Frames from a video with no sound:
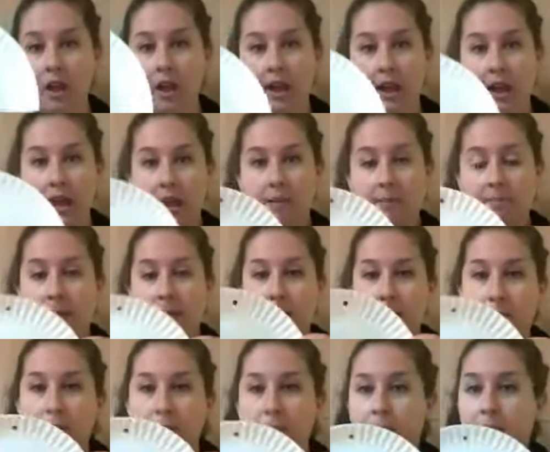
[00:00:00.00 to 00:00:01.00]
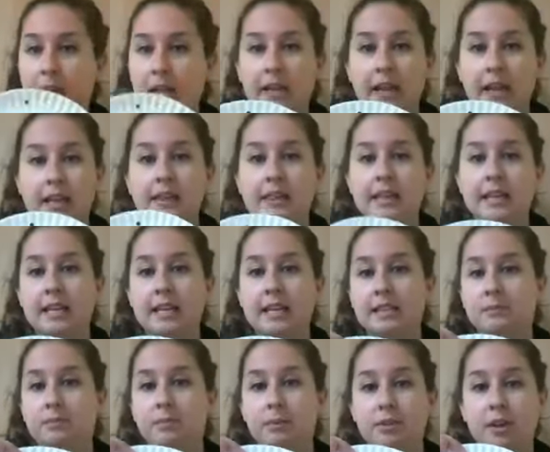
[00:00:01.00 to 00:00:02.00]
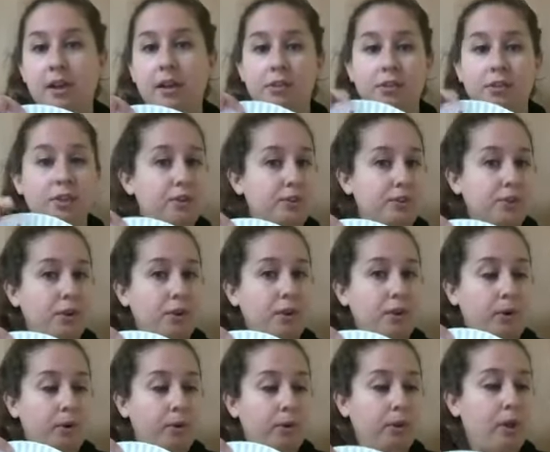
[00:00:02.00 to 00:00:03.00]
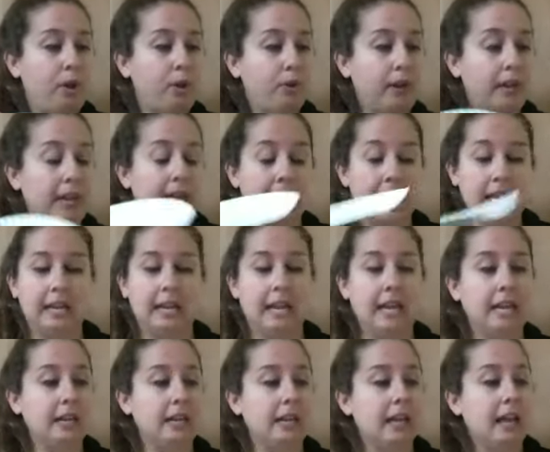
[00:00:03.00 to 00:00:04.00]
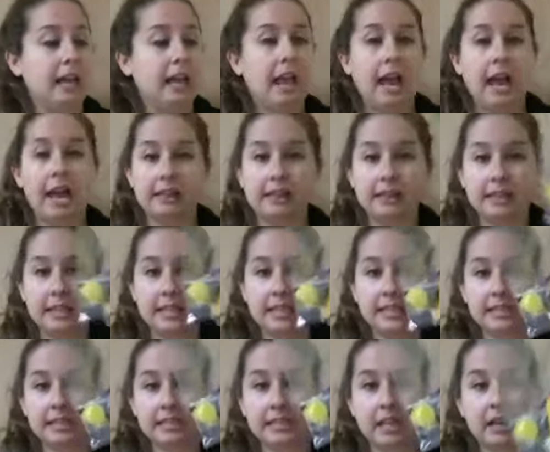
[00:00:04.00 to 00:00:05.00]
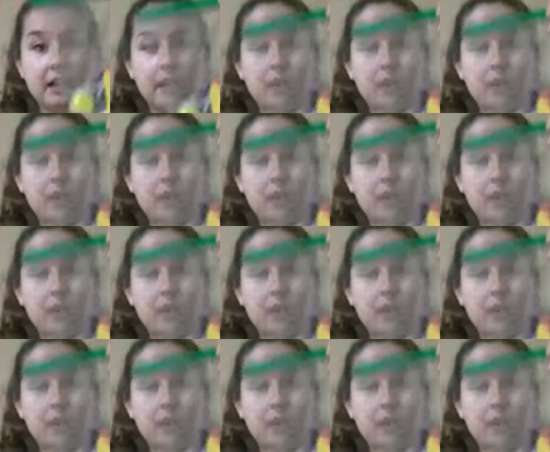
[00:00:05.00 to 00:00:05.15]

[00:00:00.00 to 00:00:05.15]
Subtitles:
a paper plate like this with there's a hole already in it. And this